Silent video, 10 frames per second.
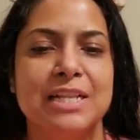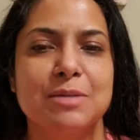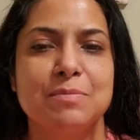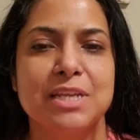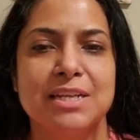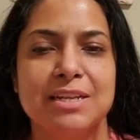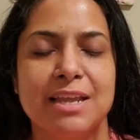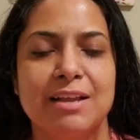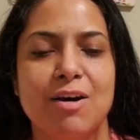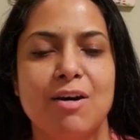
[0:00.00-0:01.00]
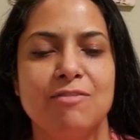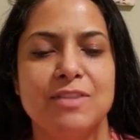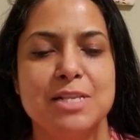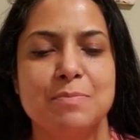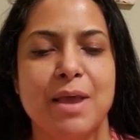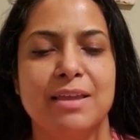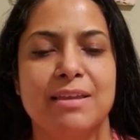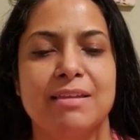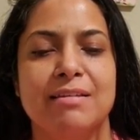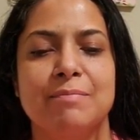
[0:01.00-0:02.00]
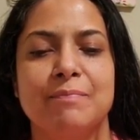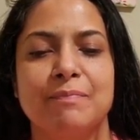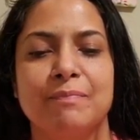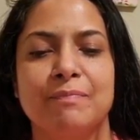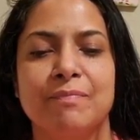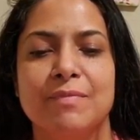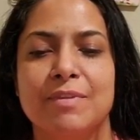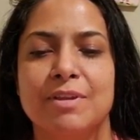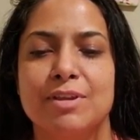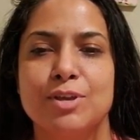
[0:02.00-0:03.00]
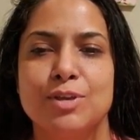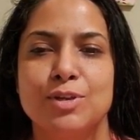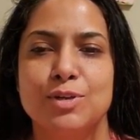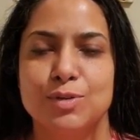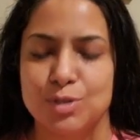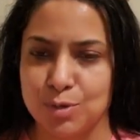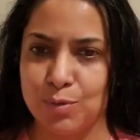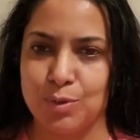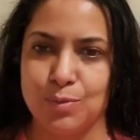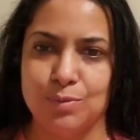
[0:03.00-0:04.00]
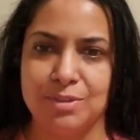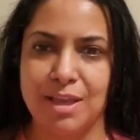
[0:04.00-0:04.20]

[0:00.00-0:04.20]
Let me take off this packing to show you.